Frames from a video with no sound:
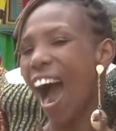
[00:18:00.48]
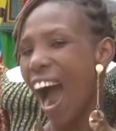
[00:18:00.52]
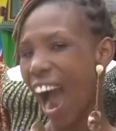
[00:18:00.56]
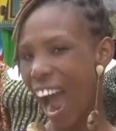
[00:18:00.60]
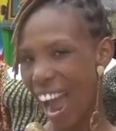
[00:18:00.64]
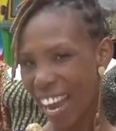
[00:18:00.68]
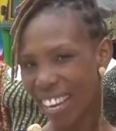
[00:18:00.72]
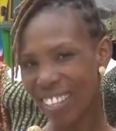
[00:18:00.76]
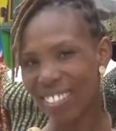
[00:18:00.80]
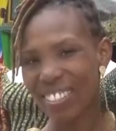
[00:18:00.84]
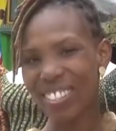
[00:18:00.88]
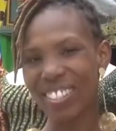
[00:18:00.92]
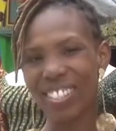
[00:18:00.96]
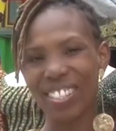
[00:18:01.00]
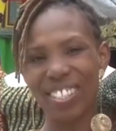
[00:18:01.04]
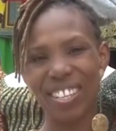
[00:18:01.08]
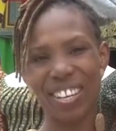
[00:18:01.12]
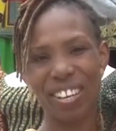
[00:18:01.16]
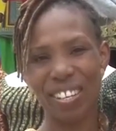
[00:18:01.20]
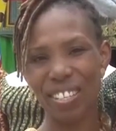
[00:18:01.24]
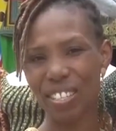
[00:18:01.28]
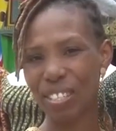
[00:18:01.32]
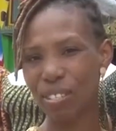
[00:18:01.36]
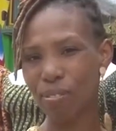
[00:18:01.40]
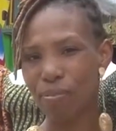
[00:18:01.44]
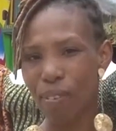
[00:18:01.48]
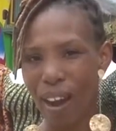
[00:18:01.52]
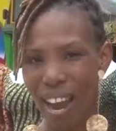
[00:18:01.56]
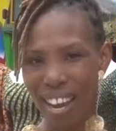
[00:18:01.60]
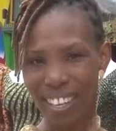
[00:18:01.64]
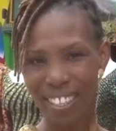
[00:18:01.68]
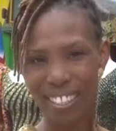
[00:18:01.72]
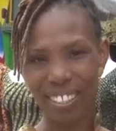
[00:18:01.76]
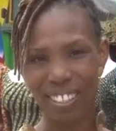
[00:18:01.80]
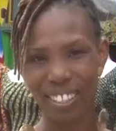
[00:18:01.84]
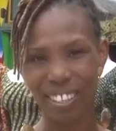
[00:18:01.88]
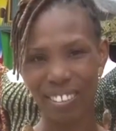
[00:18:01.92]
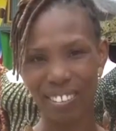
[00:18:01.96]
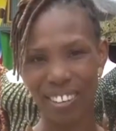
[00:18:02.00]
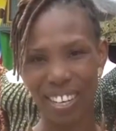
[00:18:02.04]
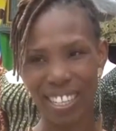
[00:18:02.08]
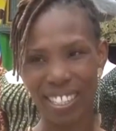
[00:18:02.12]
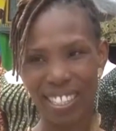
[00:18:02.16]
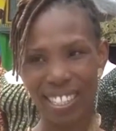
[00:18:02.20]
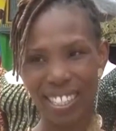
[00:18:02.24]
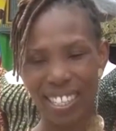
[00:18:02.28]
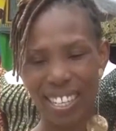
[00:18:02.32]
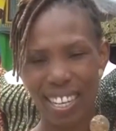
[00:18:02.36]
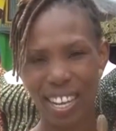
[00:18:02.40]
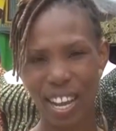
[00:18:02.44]
I could see you're smiling
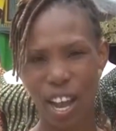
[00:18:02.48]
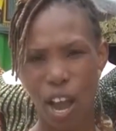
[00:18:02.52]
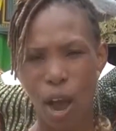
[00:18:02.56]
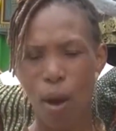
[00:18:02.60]
already.